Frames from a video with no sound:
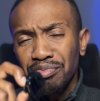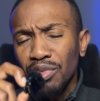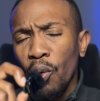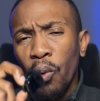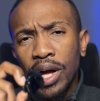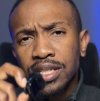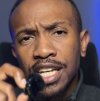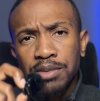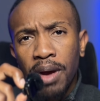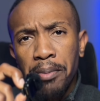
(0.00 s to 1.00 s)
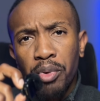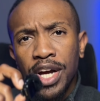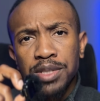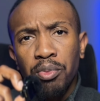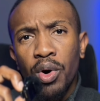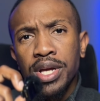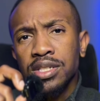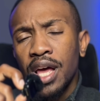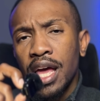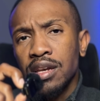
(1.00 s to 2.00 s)
what is my price point
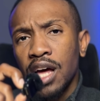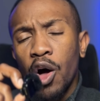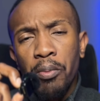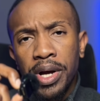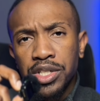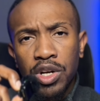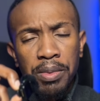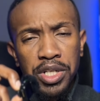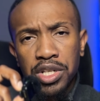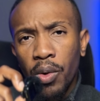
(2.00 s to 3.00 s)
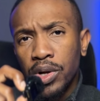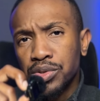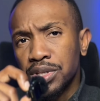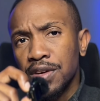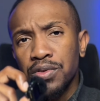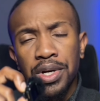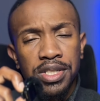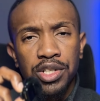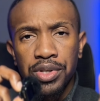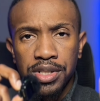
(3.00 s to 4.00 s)
and how much commission I want to give you,
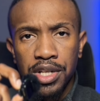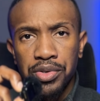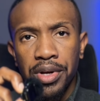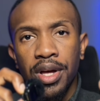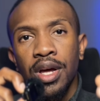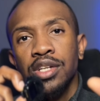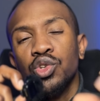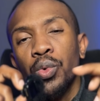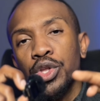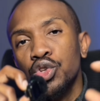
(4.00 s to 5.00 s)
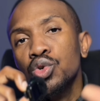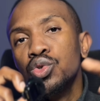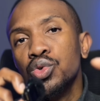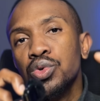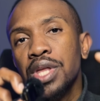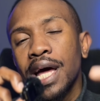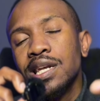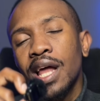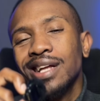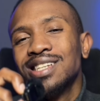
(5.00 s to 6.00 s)
etc., etc. So when you do that,
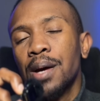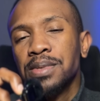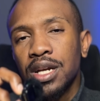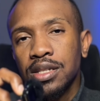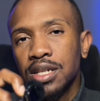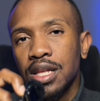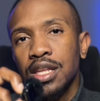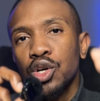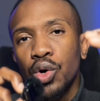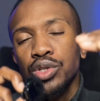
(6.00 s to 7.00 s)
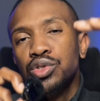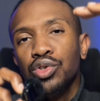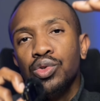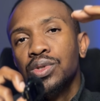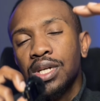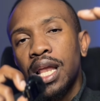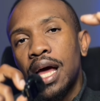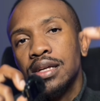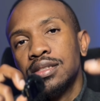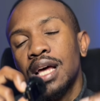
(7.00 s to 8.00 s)
9 times out of 10, they're going to
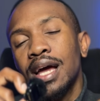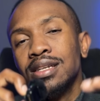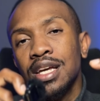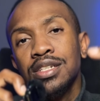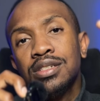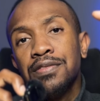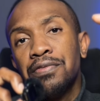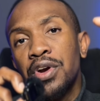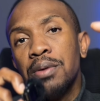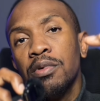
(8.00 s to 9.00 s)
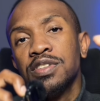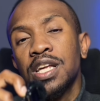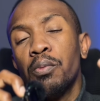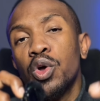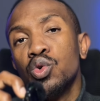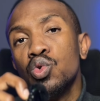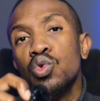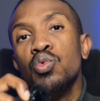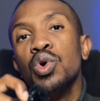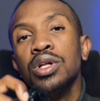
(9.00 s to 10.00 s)
utilize the identity frame of someone who
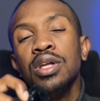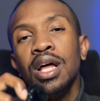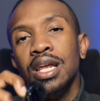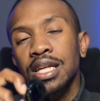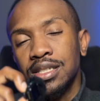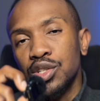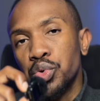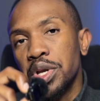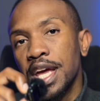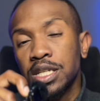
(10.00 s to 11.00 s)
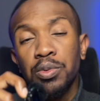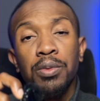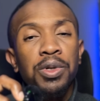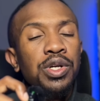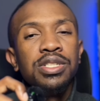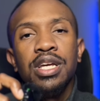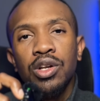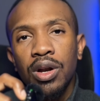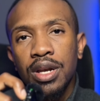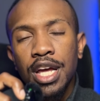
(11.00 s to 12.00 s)
will listen to an expert, because they're
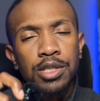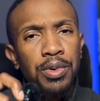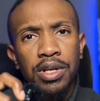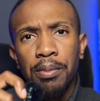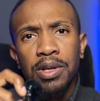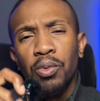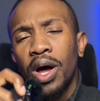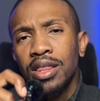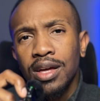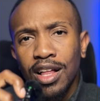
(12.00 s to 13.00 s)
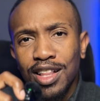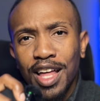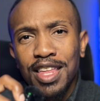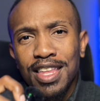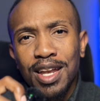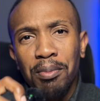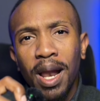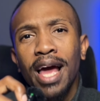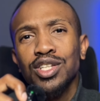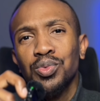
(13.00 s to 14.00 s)
not an expert. I mean, why the hell are they then
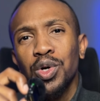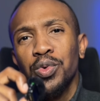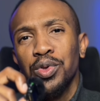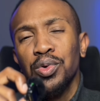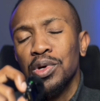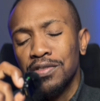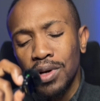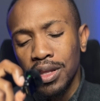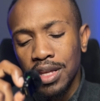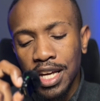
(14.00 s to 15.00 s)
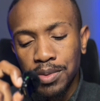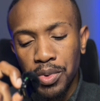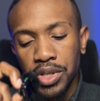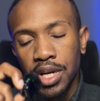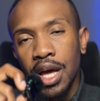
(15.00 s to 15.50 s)
applying to work with you if not the expert?